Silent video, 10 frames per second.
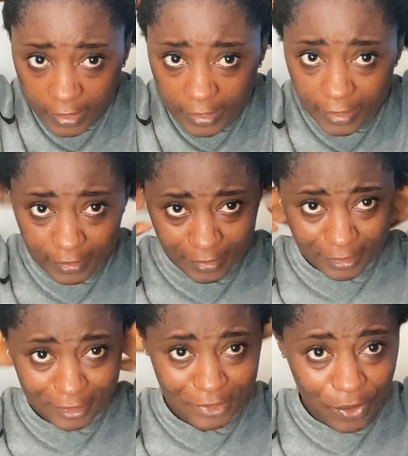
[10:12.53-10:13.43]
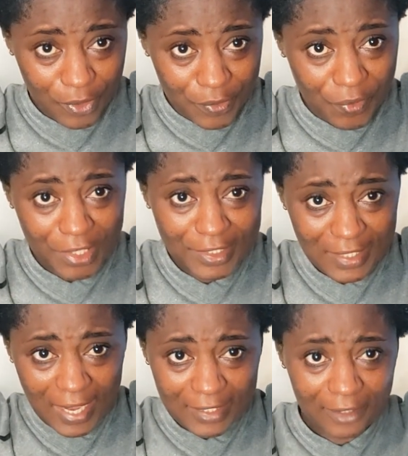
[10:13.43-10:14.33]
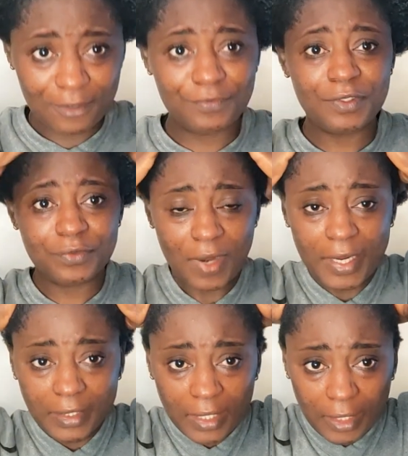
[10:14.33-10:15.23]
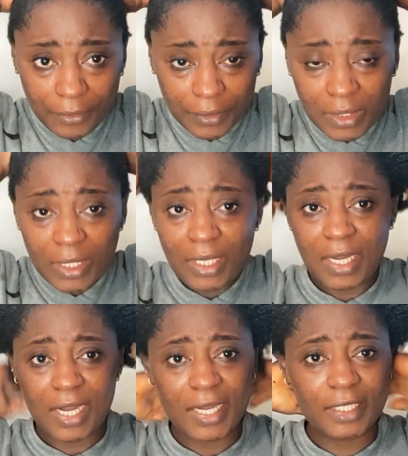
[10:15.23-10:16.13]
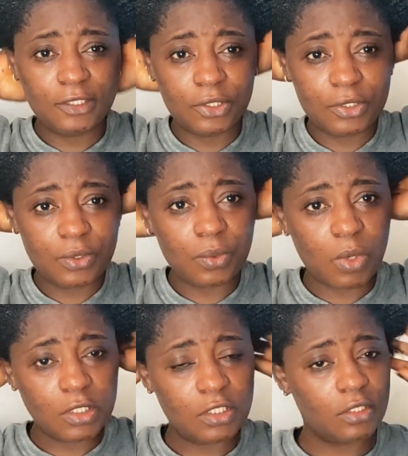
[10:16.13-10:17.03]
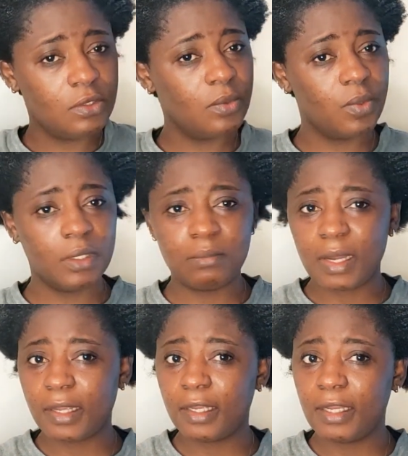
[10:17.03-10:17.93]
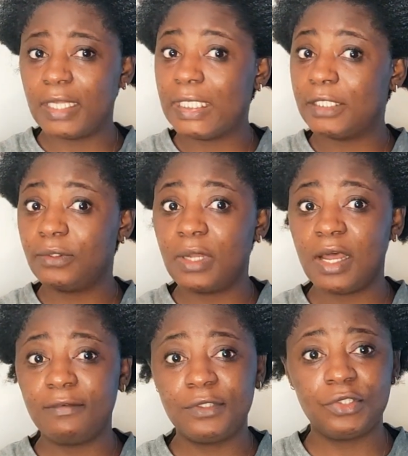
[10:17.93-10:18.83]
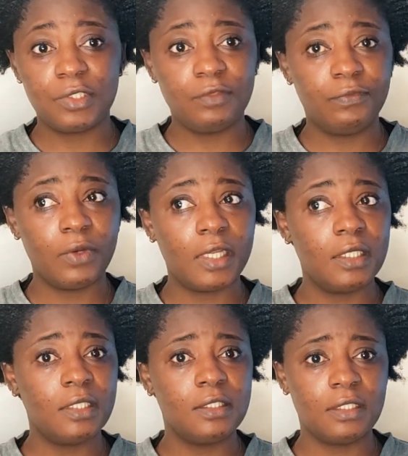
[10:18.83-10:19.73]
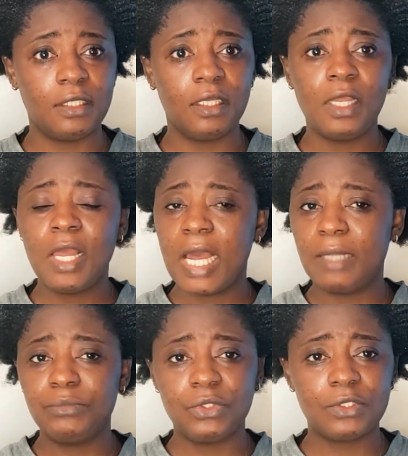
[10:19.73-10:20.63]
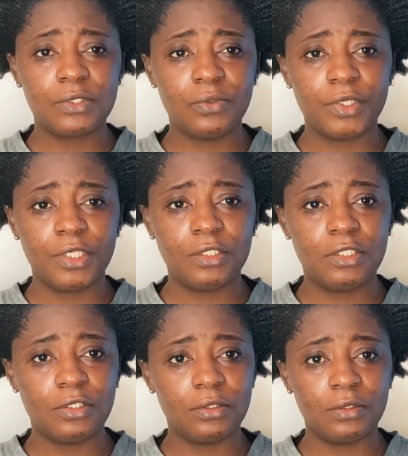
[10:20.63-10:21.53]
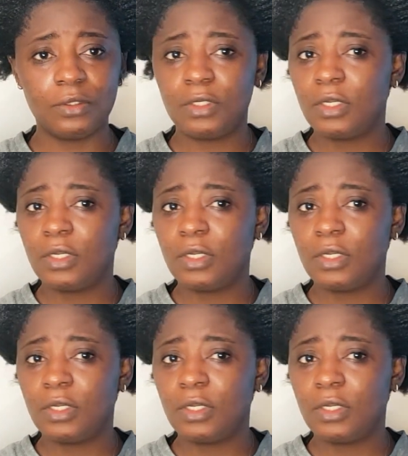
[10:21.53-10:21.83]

and so great. I love it right now. I don't know what to do with my hair and I don't have strength for anything. I'm just going to